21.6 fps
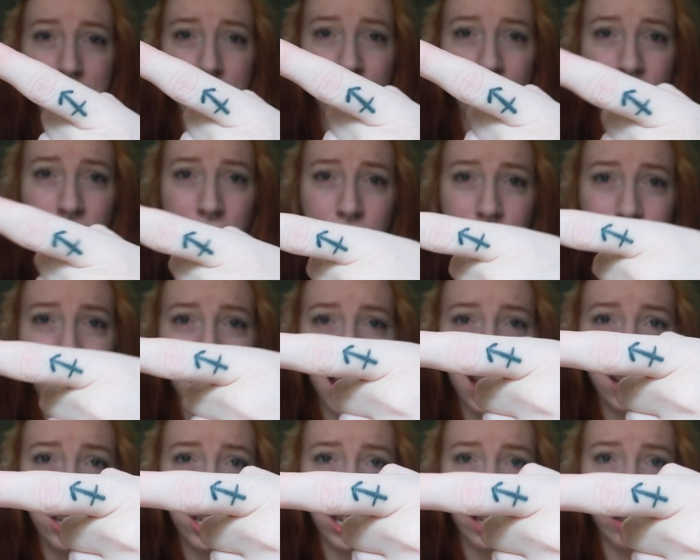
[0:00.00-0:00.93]
finger
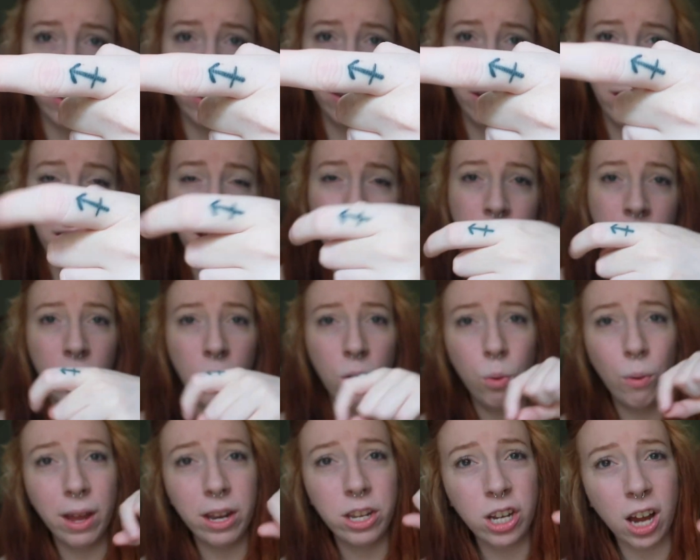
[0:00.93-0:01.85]
tattoo,
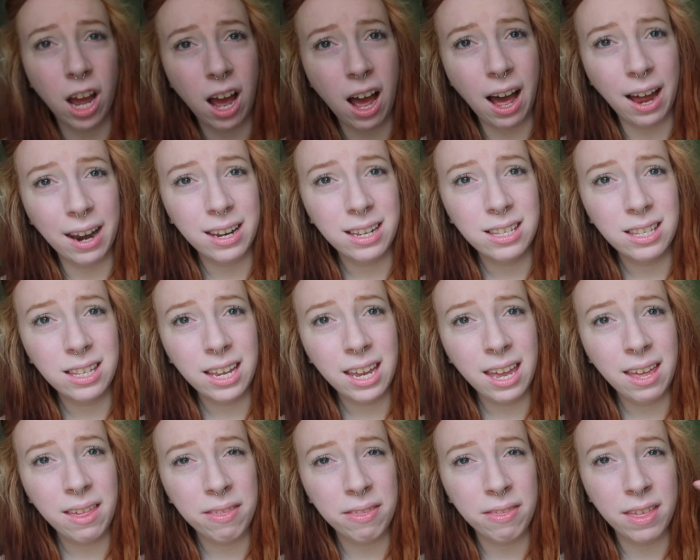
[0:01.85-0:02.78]
which
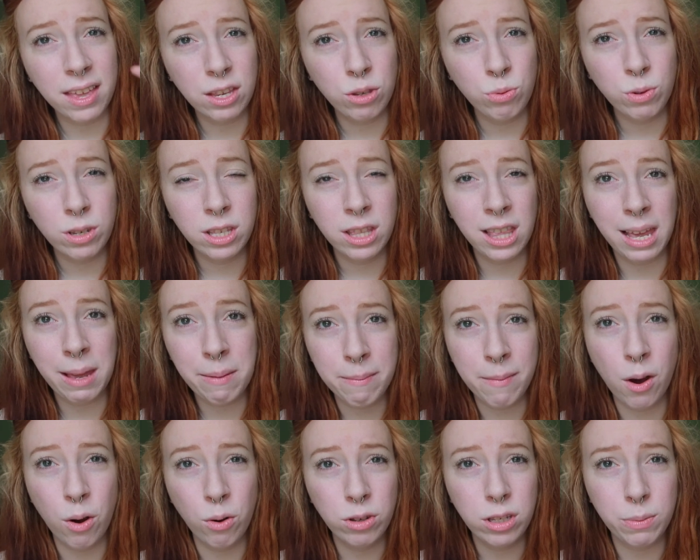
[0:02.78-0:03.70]
honestly, this was the
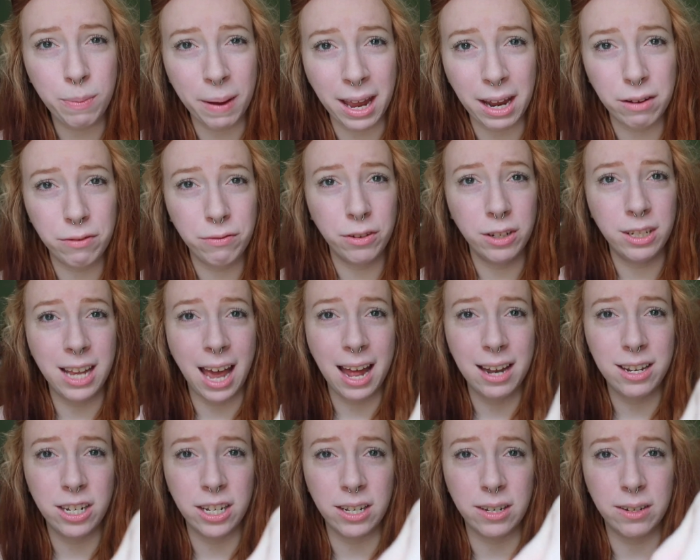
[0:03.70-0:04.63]
most painful
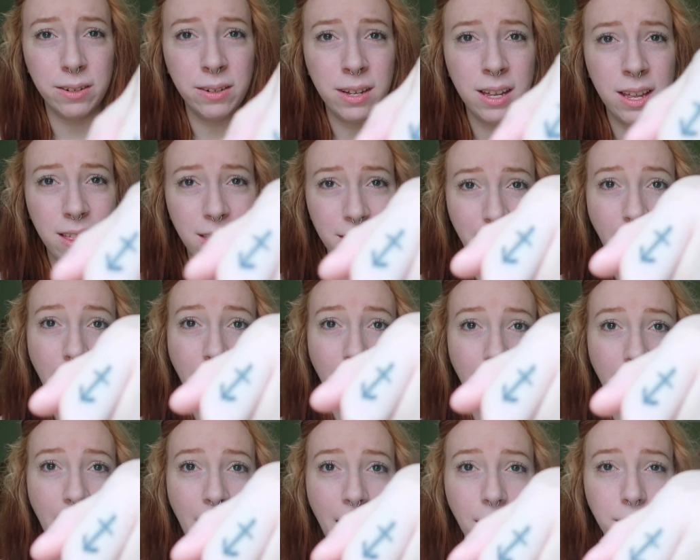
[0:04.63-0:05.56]
tattoo that
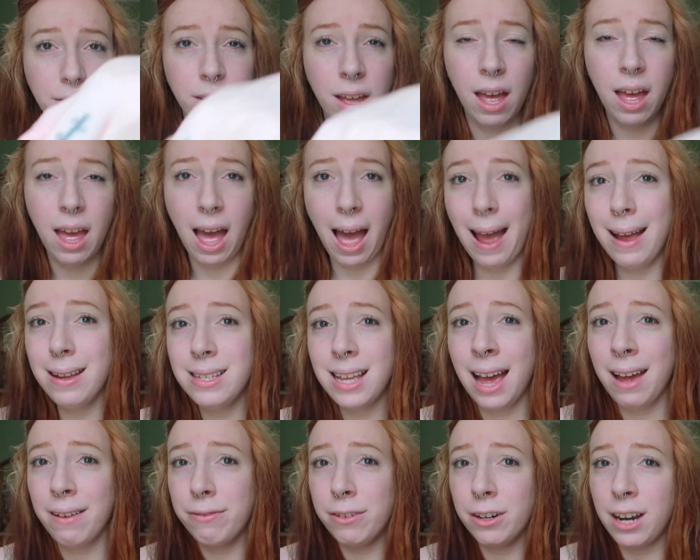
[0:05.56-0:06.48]
I have. I
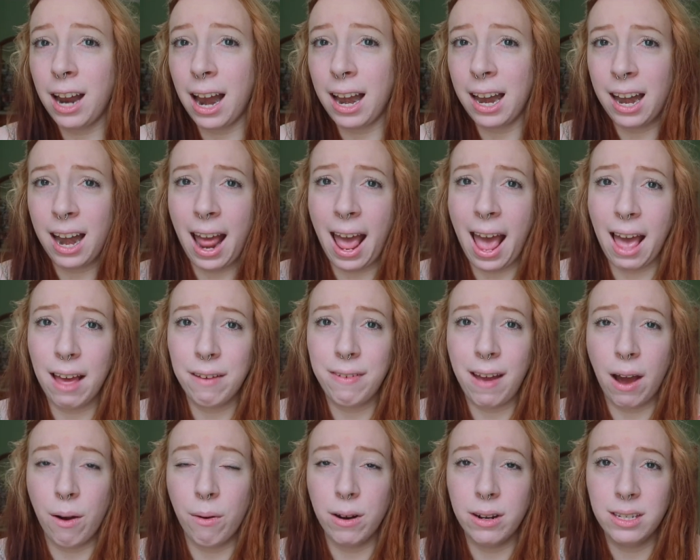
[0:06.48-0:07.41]
sat for 9.5
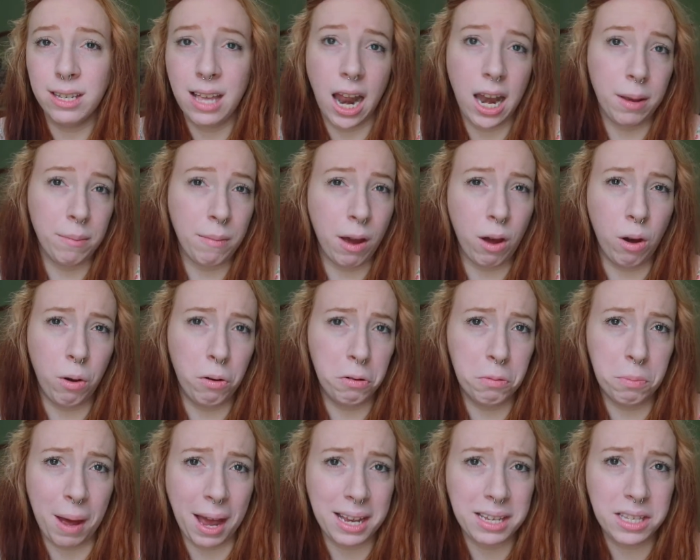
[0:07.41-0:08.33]
hours getting my
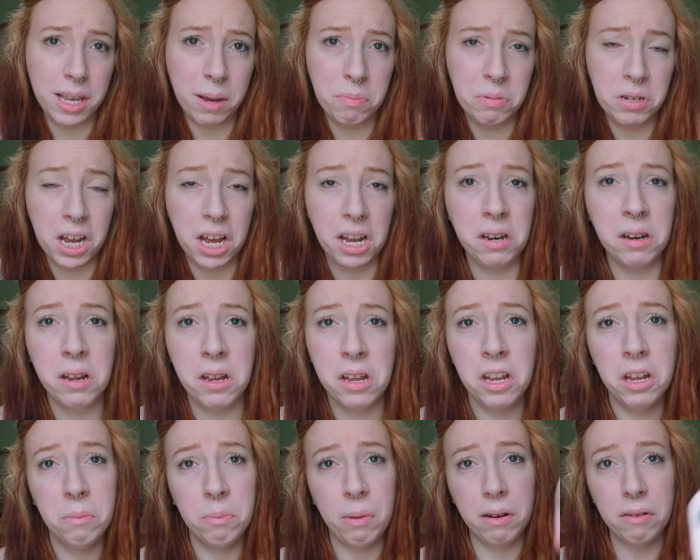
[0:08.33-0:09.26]
whole bicep done,
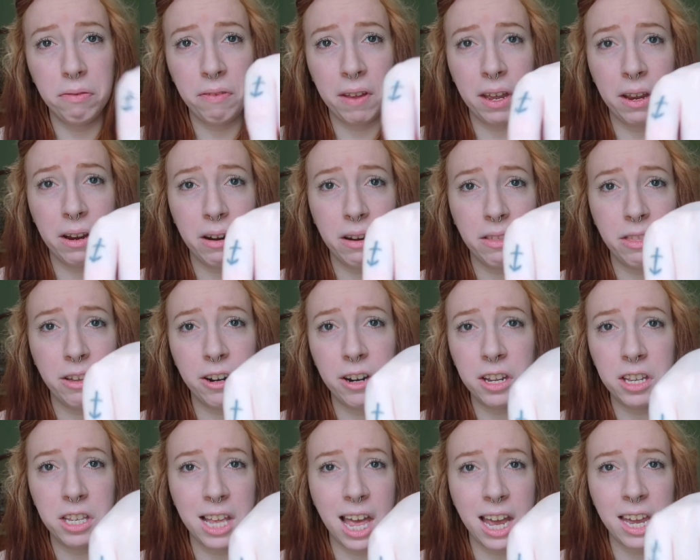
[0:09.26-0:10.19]
but finger
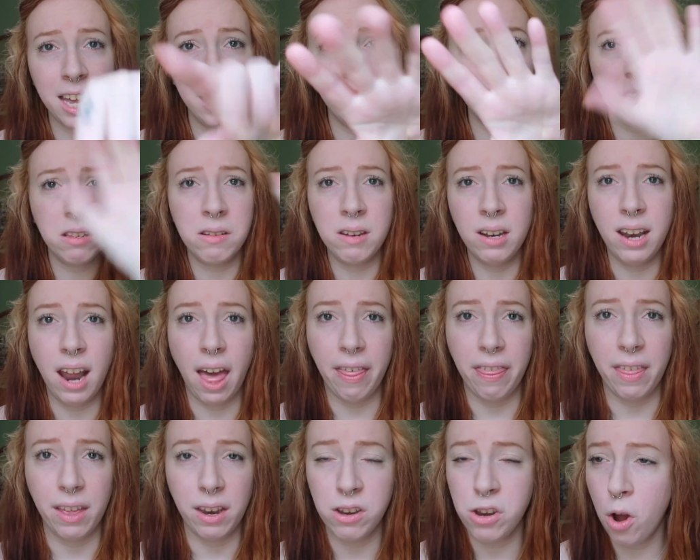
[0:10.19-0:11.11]
30 seconds,
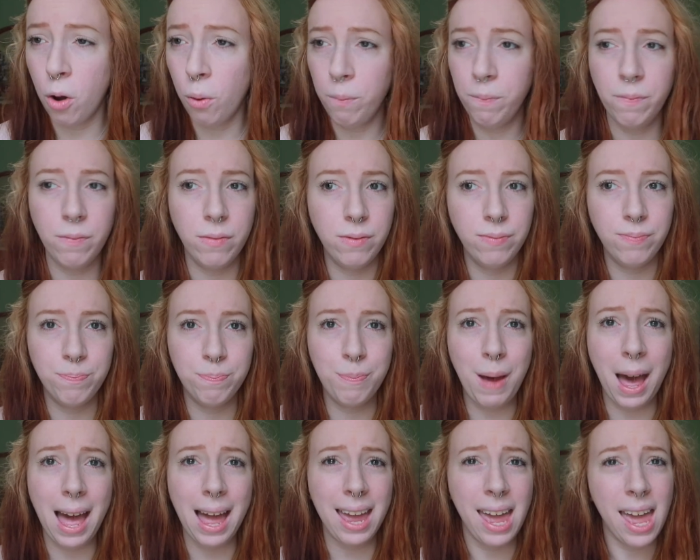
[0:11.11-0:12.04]
nothing. Nope,
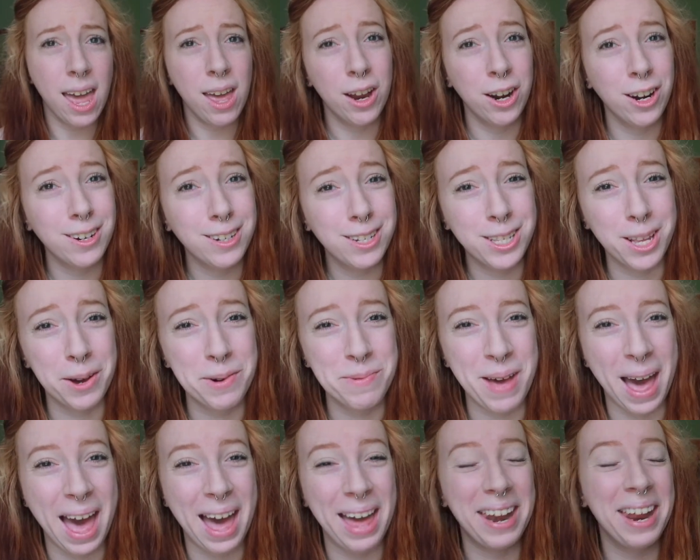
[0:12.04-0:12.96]
bye, it hurts so
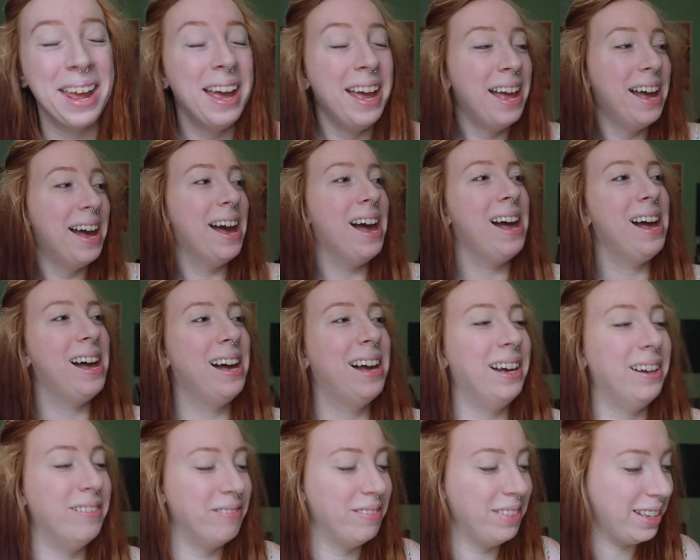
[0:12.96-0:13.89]
bad.
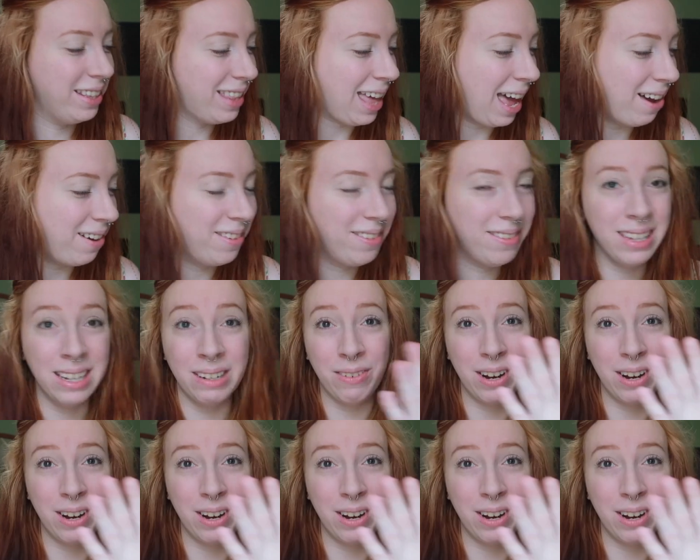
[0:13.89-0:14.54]
It